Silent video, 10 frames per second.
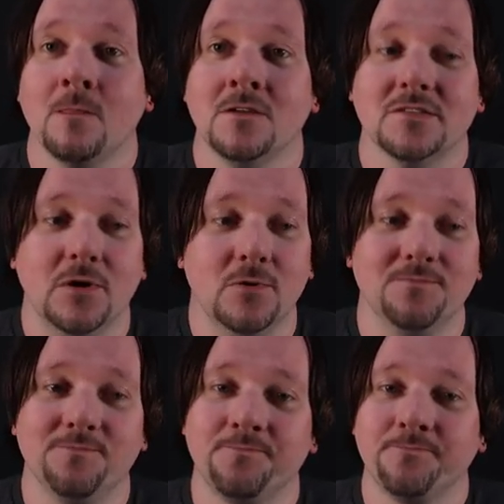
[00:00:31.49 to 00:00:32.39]
So
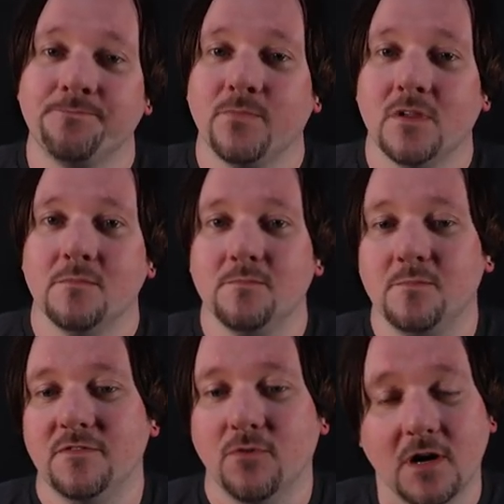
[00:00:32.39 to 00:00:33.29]

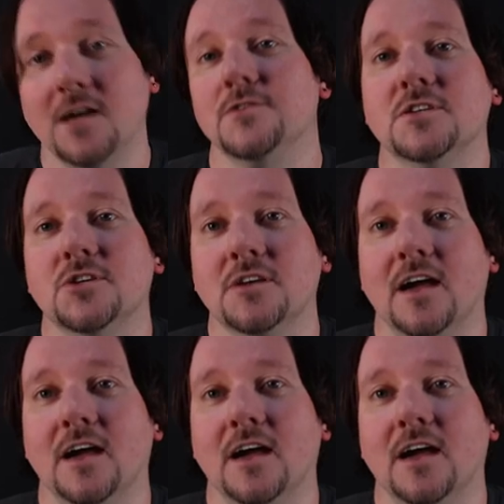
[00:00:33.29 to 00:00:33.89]
before I auditioned,